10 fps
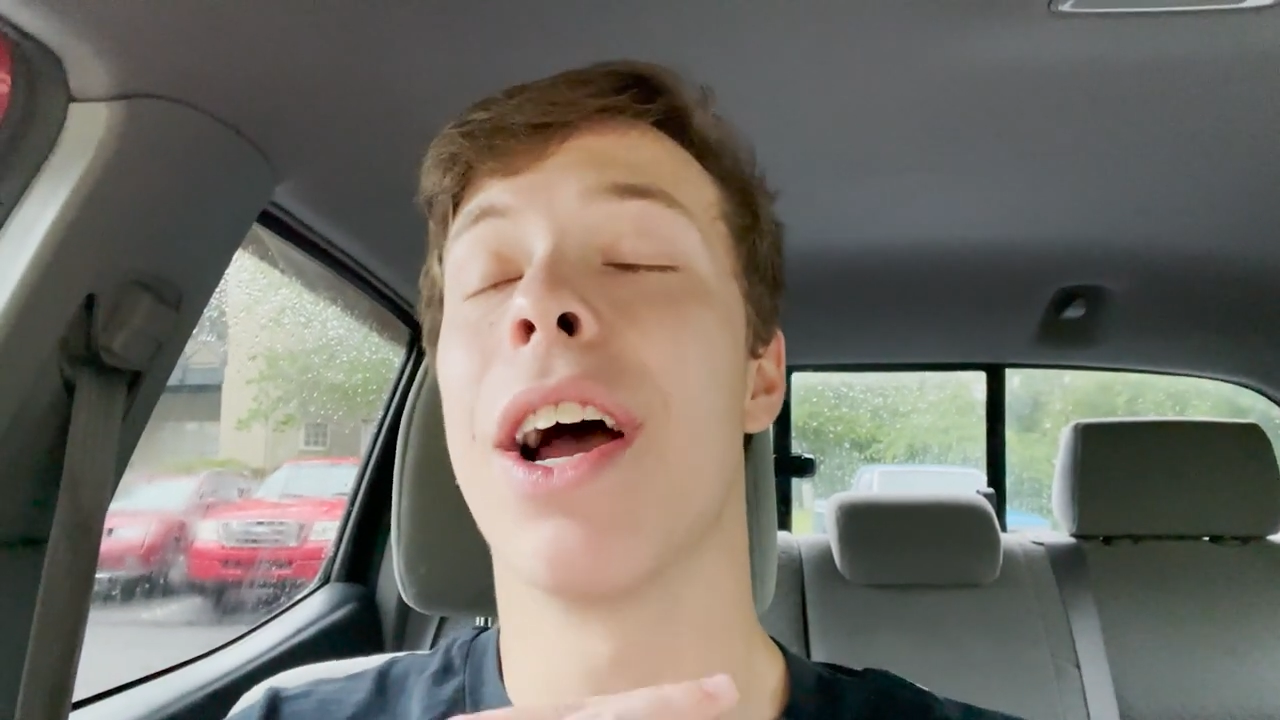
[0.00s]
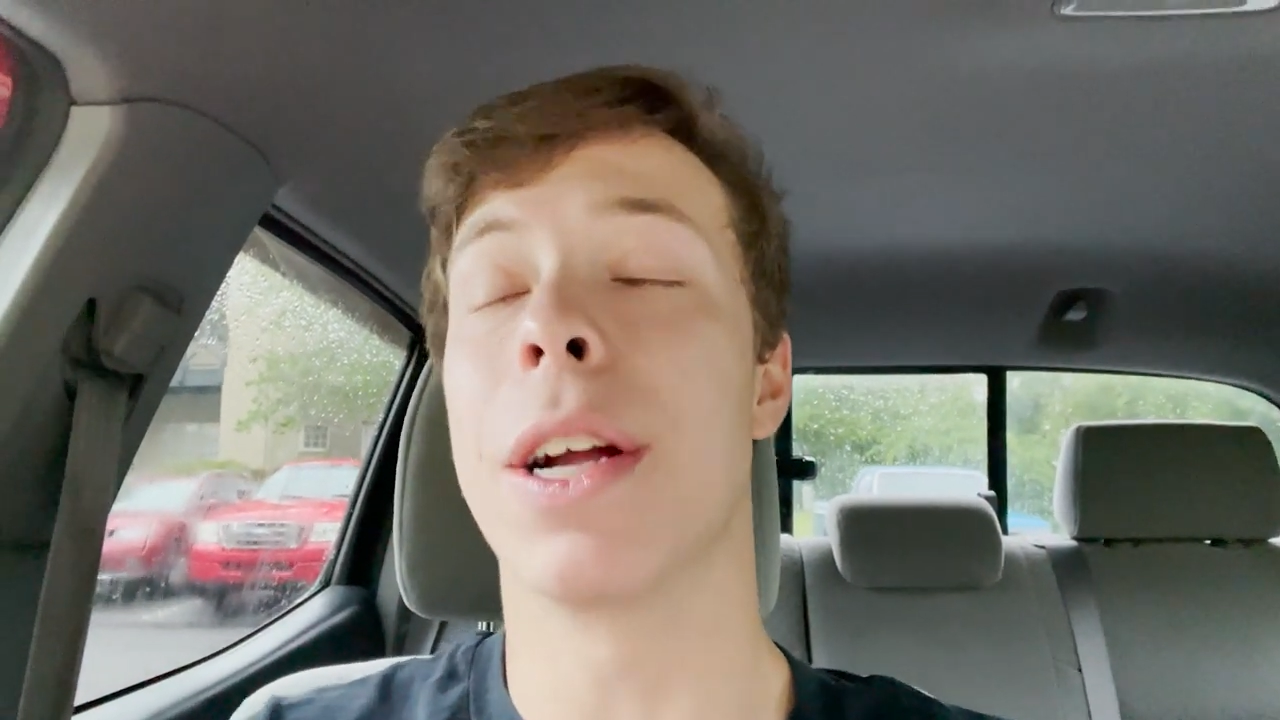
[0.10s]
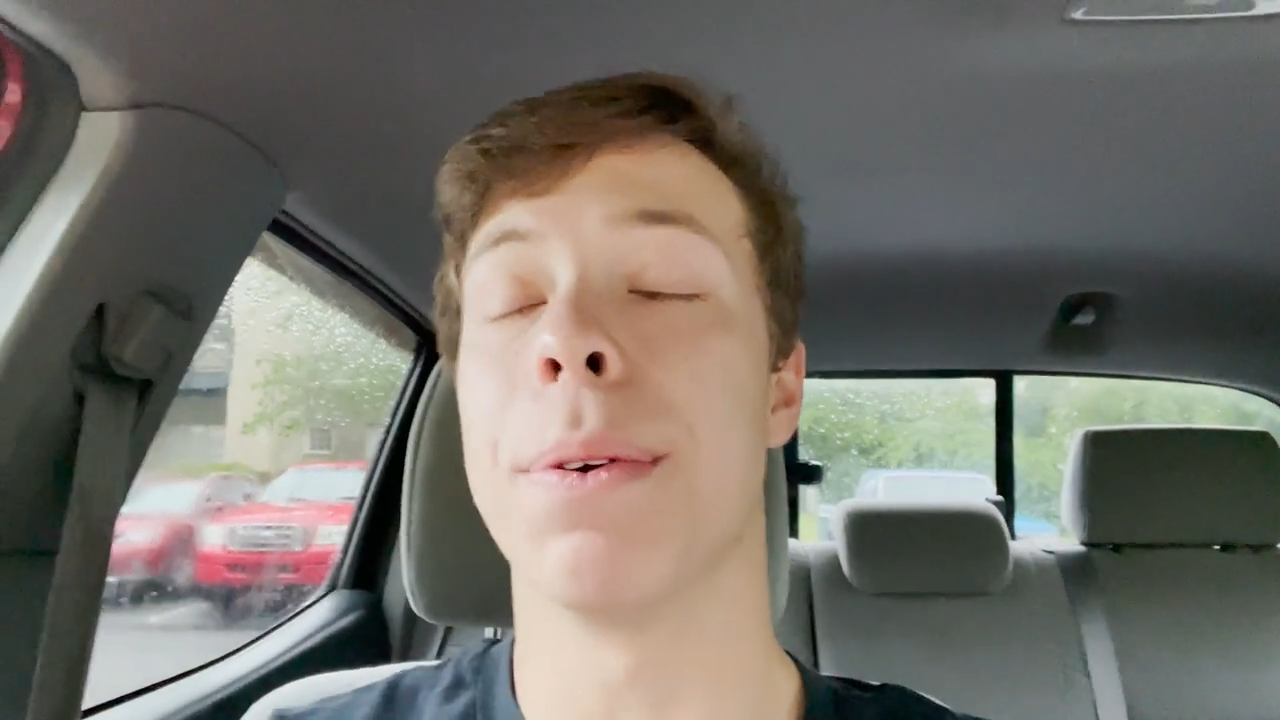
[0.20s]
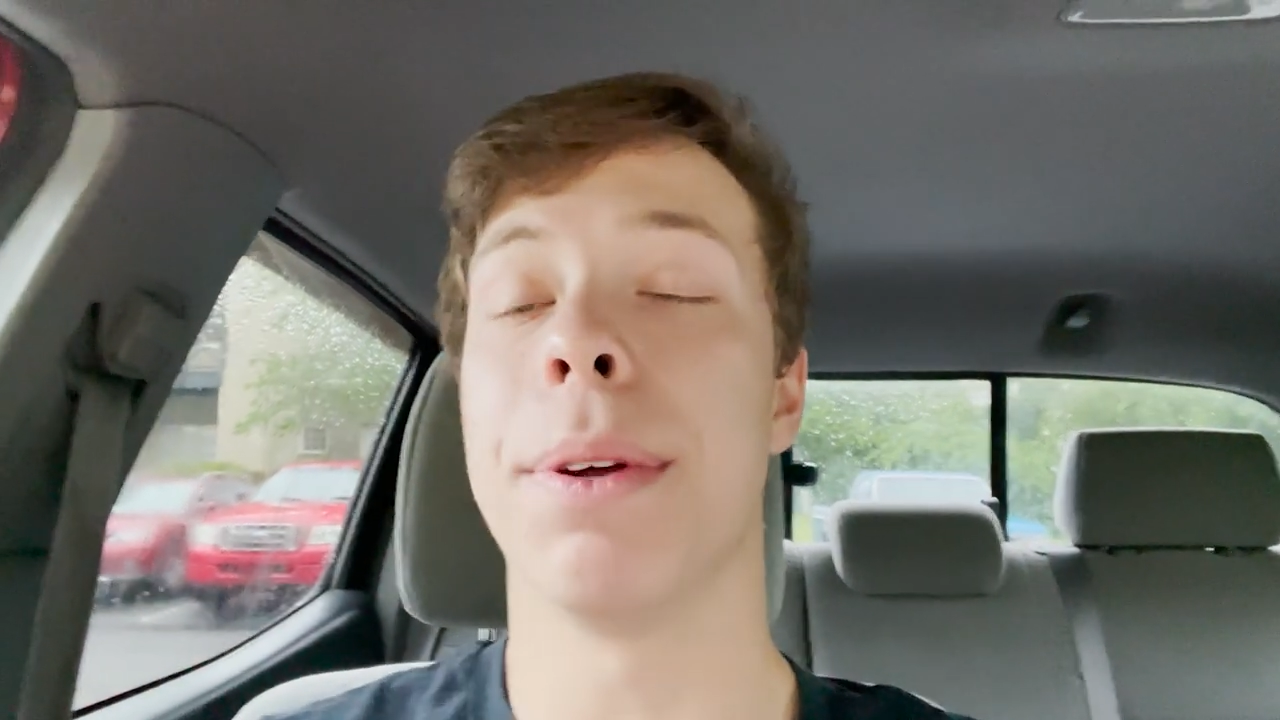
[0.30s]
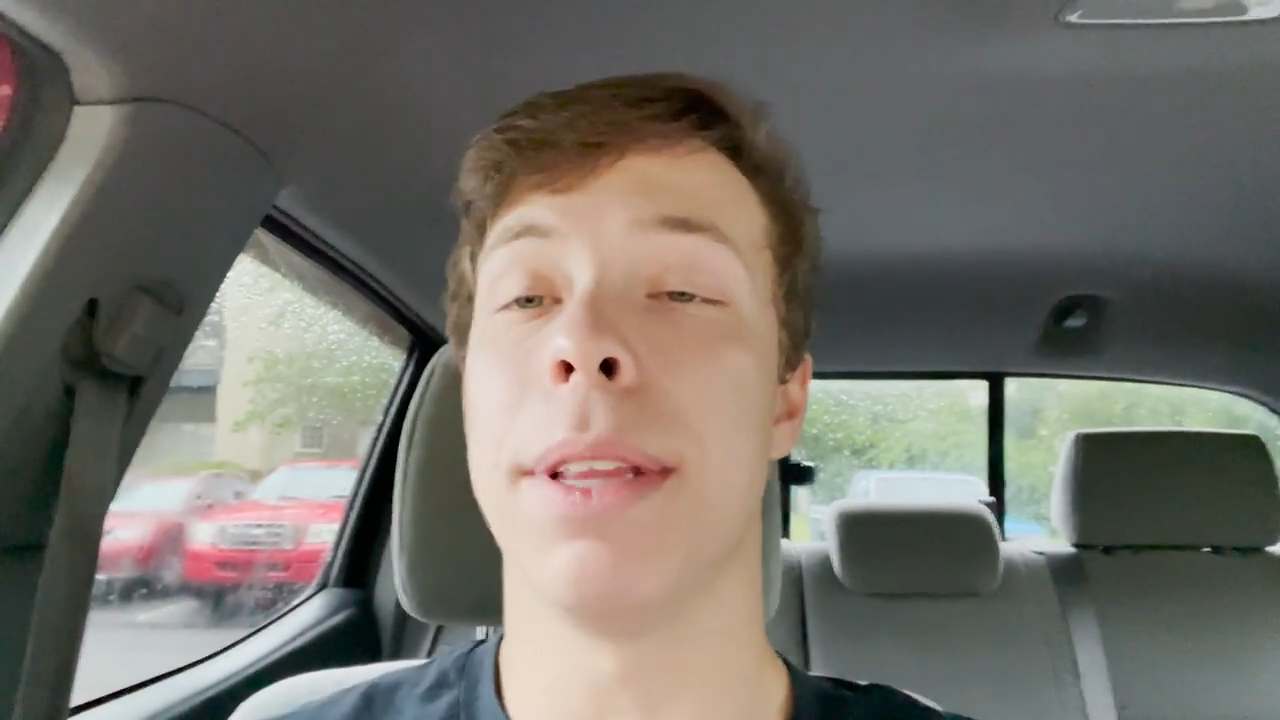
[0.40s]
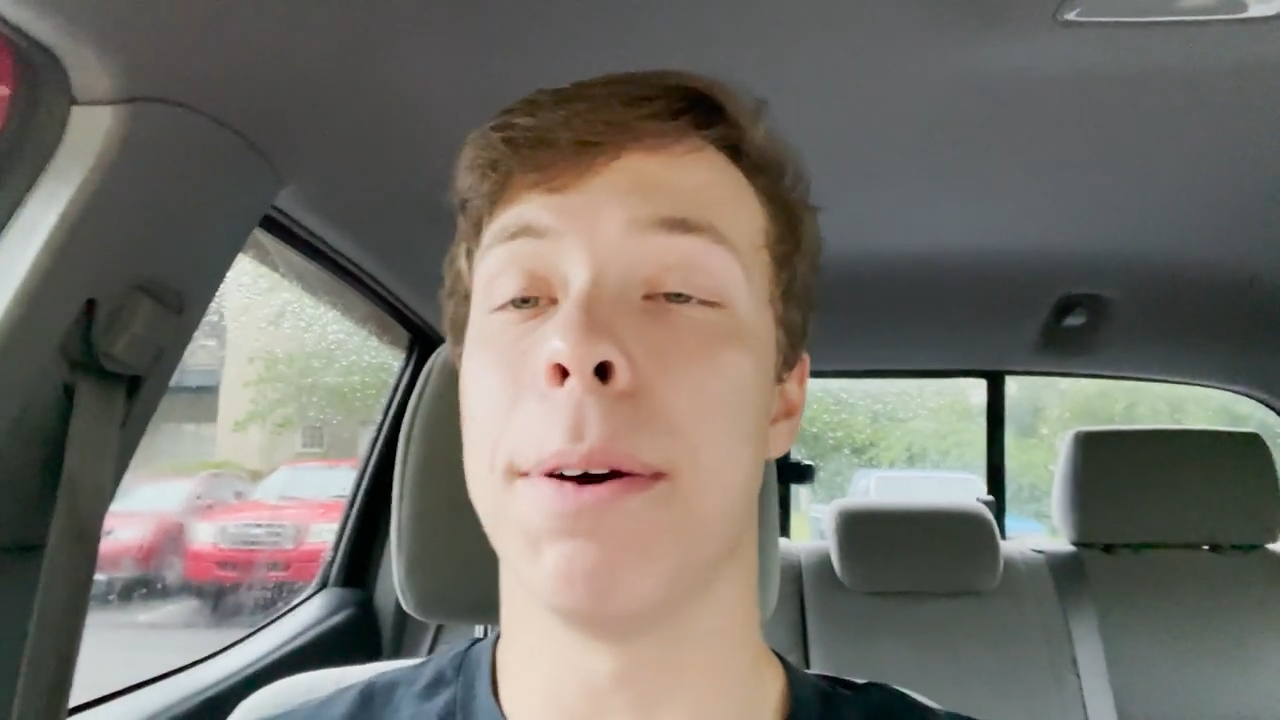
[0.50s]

agree with